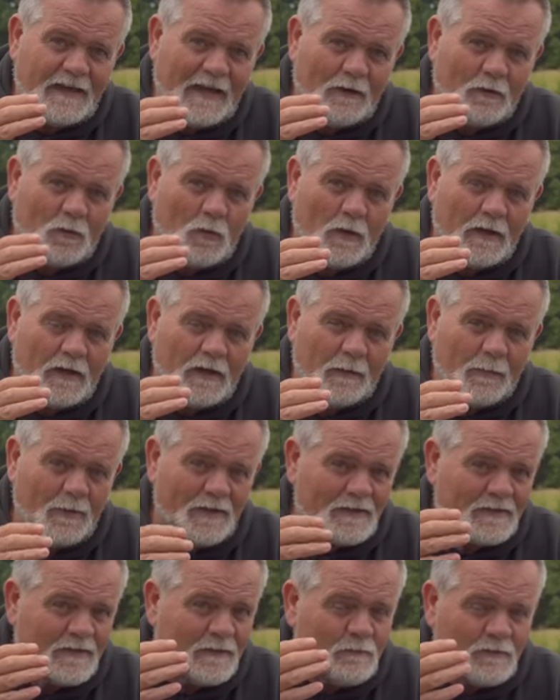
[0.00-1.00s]
down quicker, but
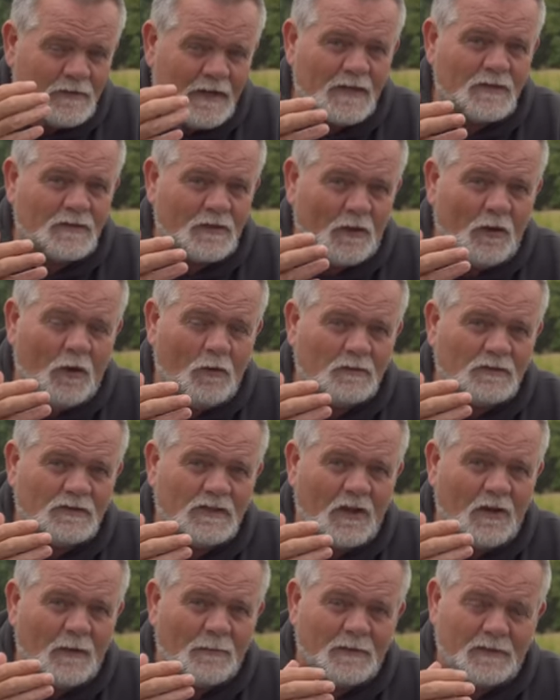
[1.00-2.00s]
it still takes a long
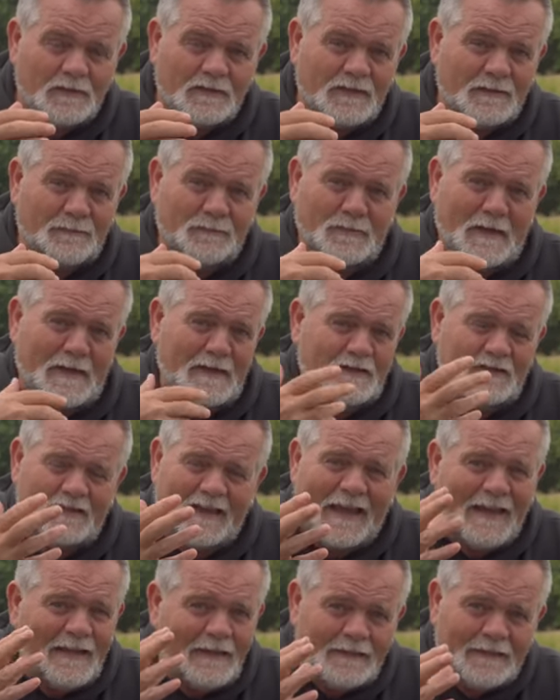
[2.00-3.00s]
time compared
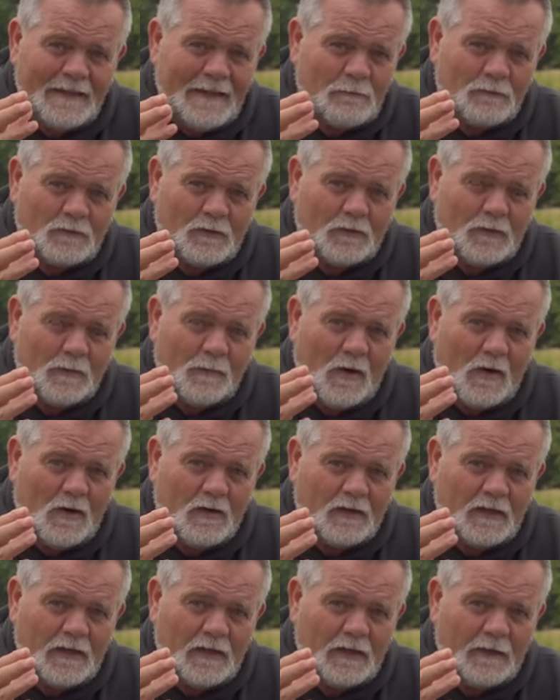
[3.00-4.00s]
to anything else on the
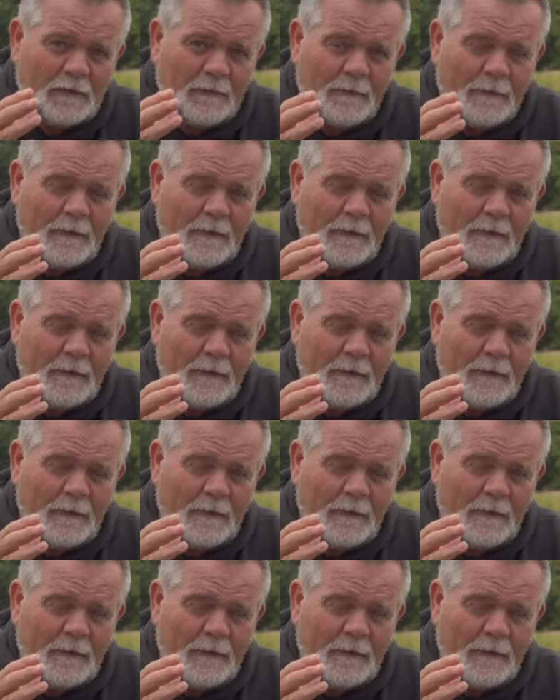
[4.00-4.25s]
market.